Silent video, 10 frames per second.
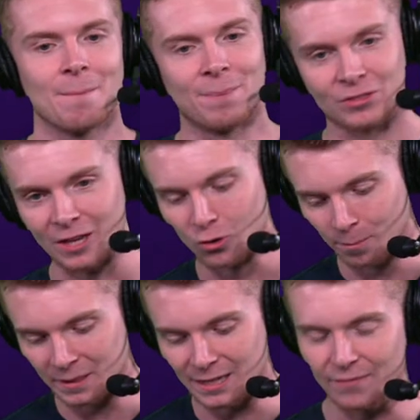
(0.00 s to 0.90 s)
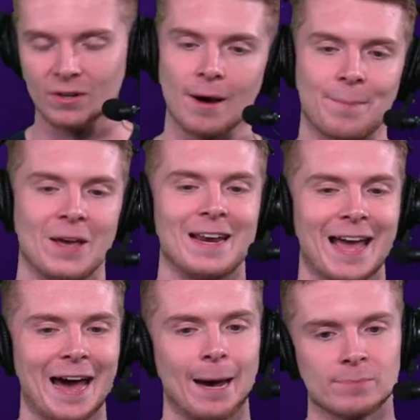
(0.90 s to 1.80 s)
but they would be giving up an
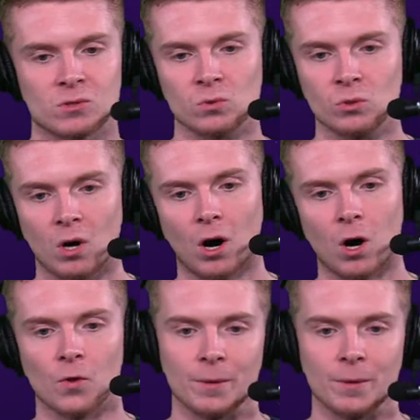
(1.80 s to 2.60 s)
absolute haul.